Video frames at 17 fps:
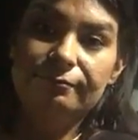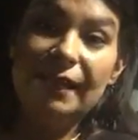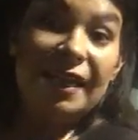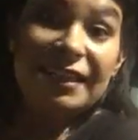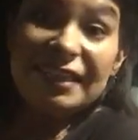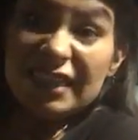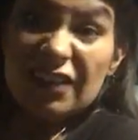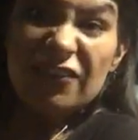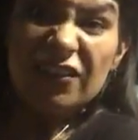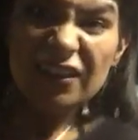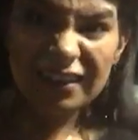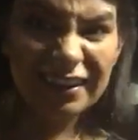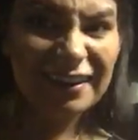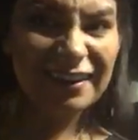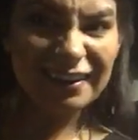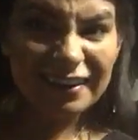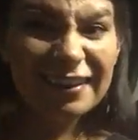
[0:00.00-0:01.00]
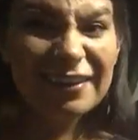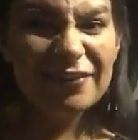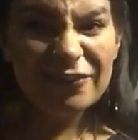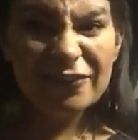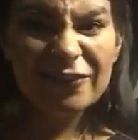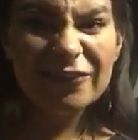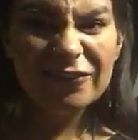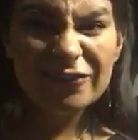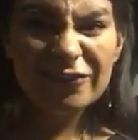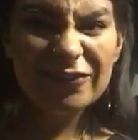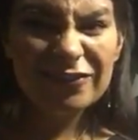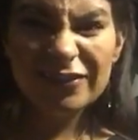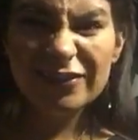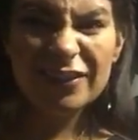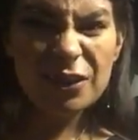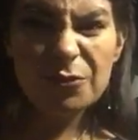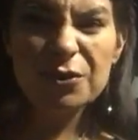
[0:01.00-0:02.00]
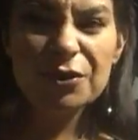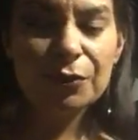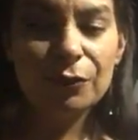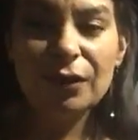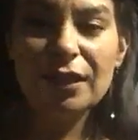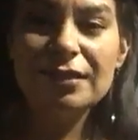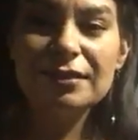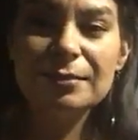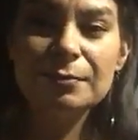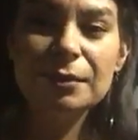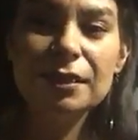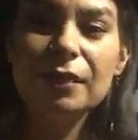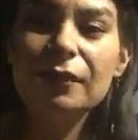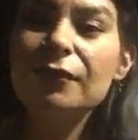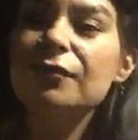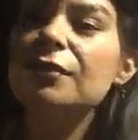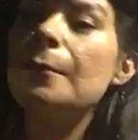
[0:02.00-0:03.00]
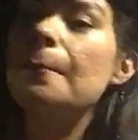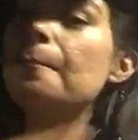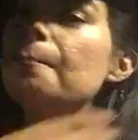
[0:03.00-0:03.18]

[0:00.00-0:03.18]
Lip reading: And even if they were to raise themselves,